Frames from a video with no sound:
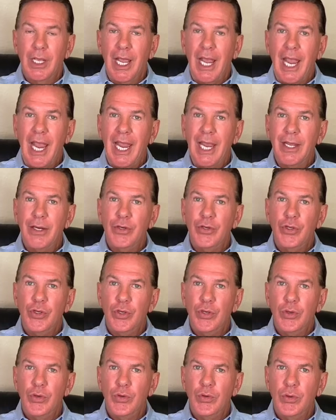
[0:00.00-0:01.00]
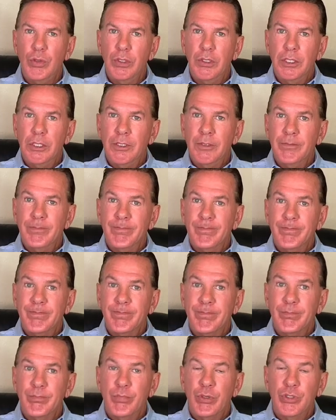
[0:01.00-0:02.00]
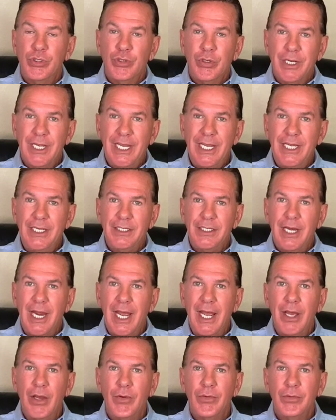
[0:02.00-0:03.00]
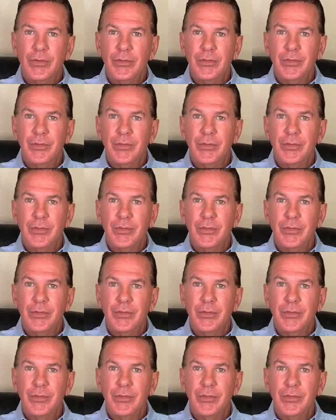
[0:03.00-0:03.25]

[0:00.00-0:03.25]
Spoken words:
and you put your keys down,